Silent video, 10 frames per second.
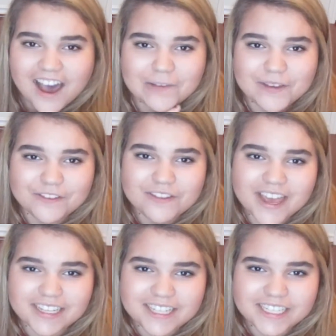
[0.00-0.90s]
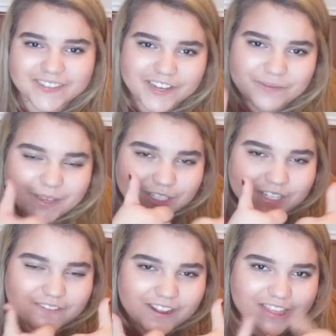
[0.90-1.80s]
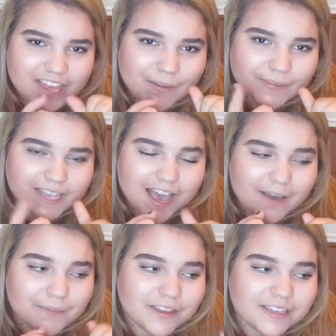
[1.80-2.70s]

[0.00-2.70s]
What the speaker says: If you liked this video, make sure you give it a thumbs up.